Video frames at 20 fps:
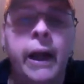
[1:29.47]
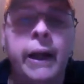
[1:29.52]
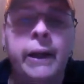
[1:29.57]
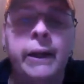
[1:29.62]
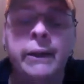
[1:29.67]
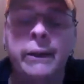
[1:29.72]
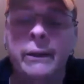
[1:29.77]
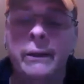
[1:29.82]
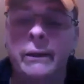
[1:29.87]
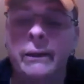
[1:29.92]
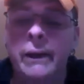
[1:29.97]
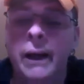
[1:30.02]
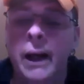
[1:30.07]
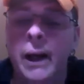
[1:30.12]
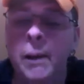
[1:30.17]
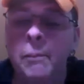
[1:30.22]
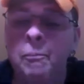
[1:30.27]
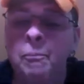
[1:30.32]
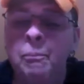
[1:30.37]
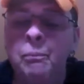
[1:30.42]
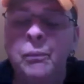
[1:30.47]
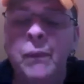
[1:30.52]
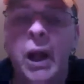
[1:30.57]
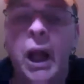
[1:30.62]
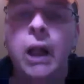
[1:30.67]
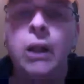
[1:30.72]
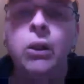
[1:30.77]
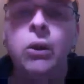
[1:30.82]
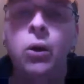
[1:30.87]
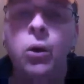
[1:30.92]
is a
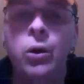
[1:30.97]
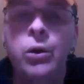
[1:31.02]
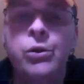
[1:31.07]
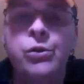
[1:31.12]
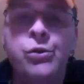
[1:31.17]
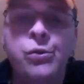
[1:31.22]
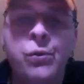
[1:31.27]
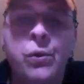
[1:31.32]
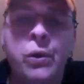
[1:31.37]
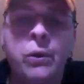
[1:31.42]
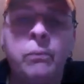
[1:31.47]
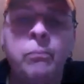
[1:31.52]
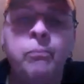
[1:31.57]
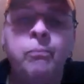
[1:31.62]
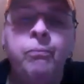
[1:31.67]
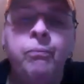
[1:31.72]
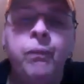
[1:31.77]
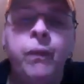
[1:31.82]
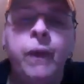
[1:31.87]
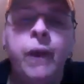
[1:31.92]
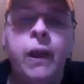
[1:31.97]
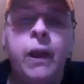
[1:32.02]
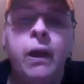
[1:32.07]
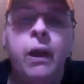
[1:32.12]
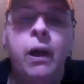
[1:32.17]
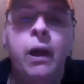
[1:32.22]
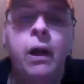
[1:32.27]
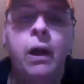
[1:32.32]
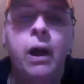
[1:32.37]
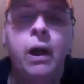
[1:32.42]
large group,
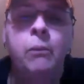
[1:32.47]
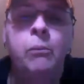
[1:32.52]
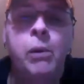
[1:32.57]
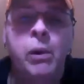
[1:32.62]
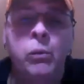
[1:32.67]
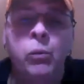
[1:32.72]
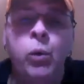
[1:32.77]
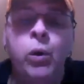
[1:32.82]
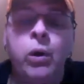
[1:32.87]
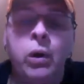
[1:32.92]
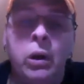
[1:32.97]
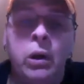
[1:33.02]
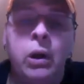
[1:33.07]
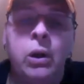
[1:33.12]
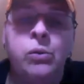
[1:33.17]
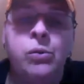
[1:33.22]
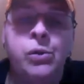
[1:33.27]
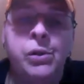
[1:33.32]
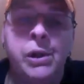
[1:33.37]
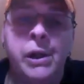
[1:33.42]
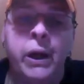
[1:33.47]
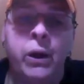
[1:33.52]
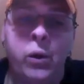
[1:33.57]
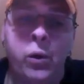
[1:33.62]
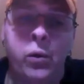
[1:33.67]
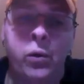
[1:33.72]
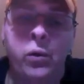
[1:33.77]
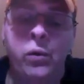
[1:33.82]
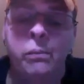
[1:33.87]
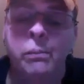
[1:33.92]
and we're a close-knit
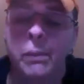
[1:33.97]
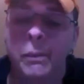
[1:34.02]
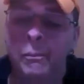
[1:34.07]
group.